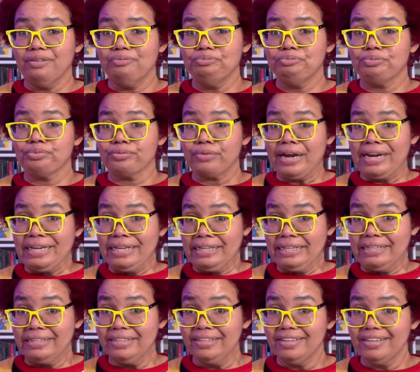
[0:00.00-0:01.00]

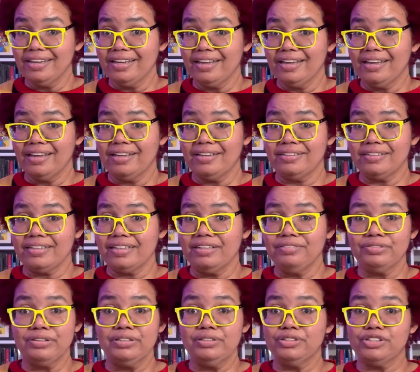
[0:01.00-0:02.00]
breaking, and
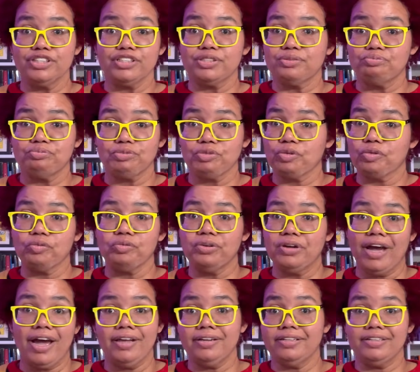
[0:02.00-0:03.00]
even just
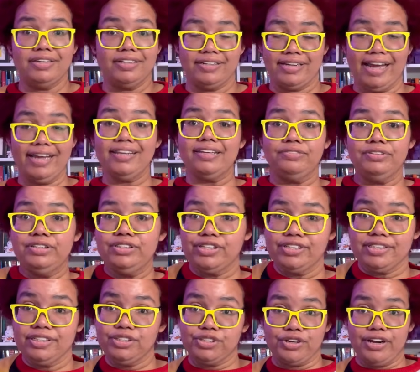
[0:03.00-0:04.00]
not even
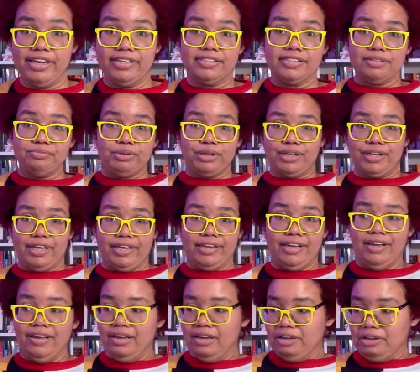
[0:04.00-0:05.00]
just in transit, but
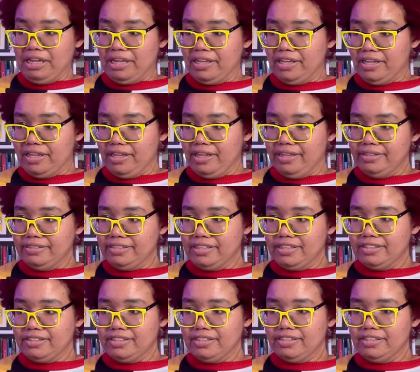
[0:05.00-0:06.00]
like
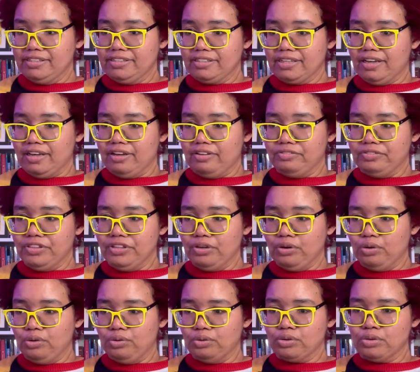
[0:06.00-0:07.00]
instances of the
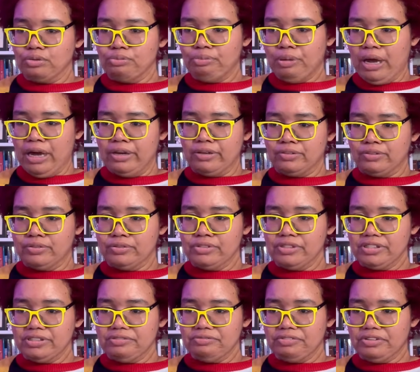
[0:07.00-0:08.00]
older
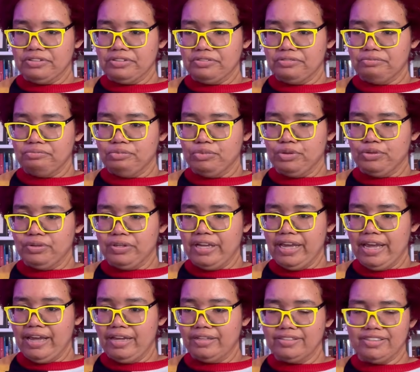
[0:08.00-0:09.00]
bottles with
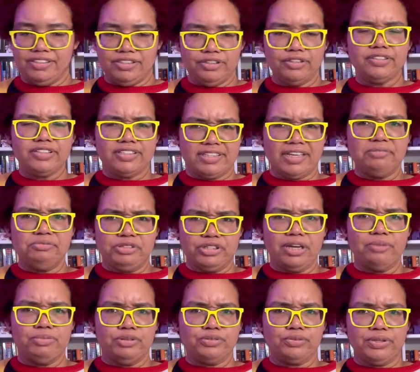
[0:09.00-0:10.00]
Mooncat, still the same
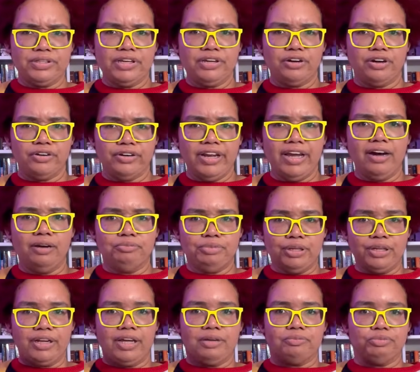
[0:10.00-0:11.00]
shape as what they are now,
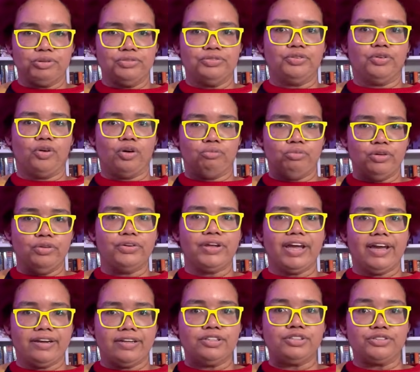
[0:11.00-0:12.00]
but like before
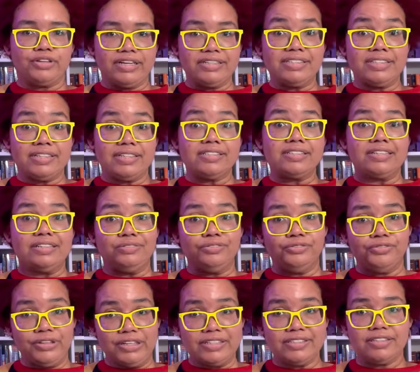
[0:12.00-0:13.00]
Mooncat addressed this and
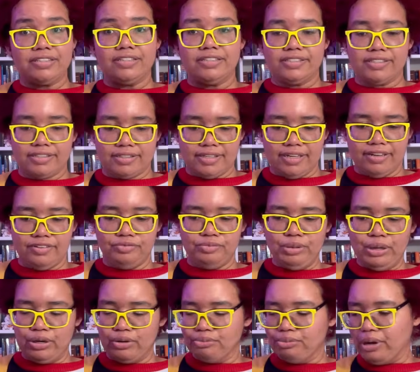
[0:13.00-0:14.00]
fixed this and gave
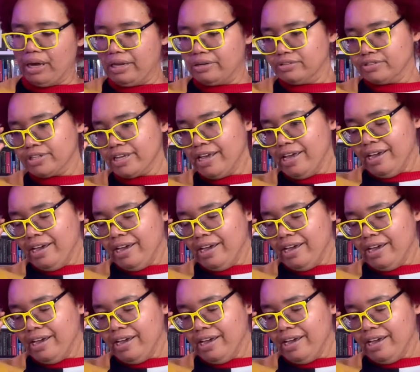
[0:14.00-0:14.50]
better bottles,